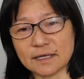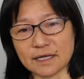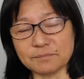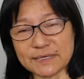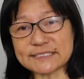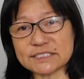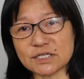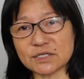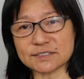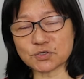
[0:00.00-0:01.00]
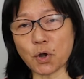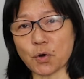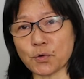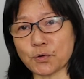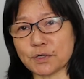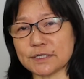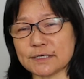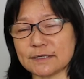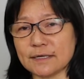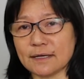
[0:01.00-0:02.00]
In BC, it's called
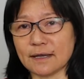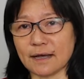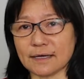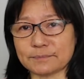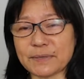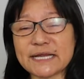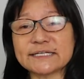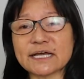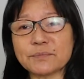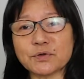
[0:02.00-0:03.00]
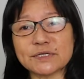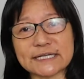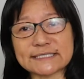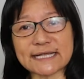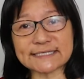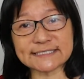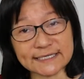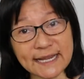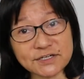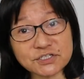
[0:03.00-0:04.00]
the PWD
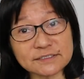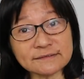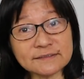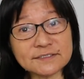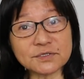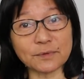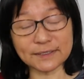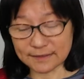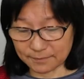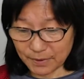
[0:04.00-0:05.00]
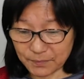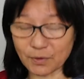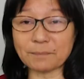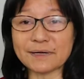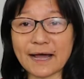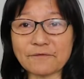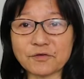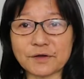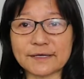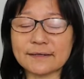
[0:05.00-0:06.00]
designation. So when people apply
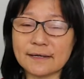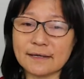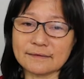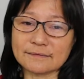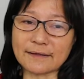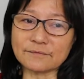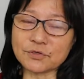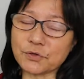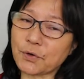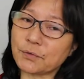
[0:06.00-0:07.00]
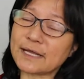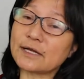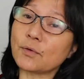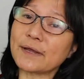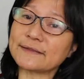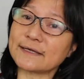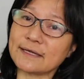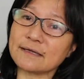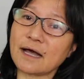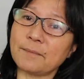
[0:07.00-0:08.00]
for it, then they look at the
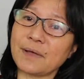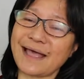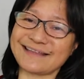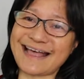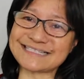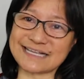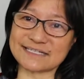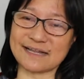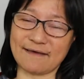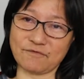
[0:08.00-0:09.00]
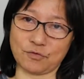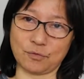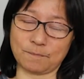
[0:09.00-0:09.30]
income and the asset level.